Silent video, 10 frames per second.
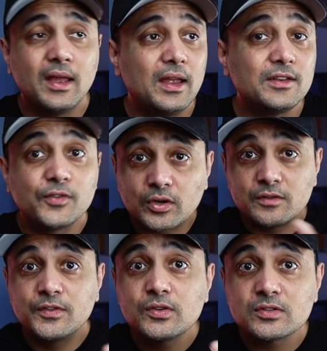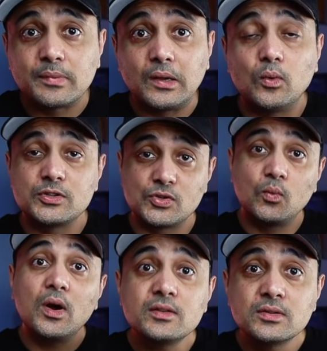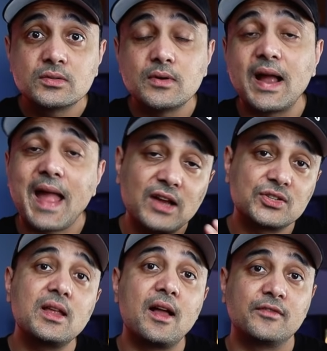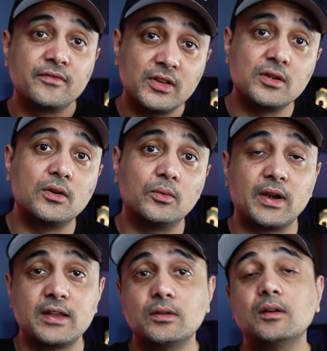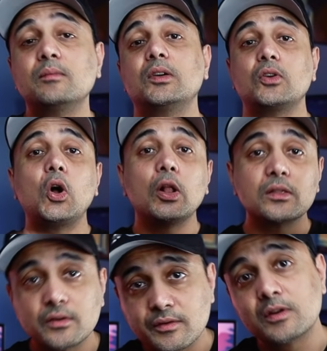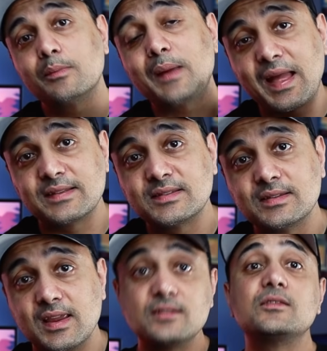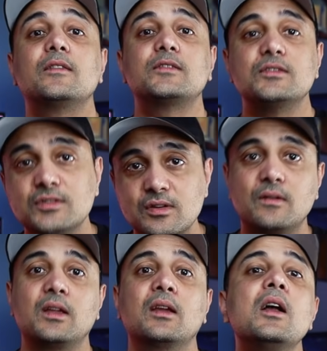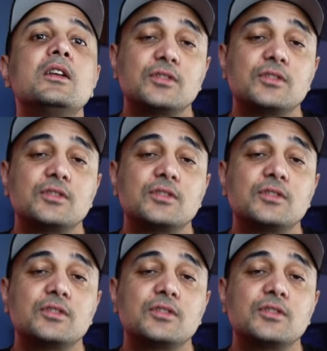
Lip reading: And if you're confused about what you want to do, I actually have a video where I talk about all the career paths in software engineering.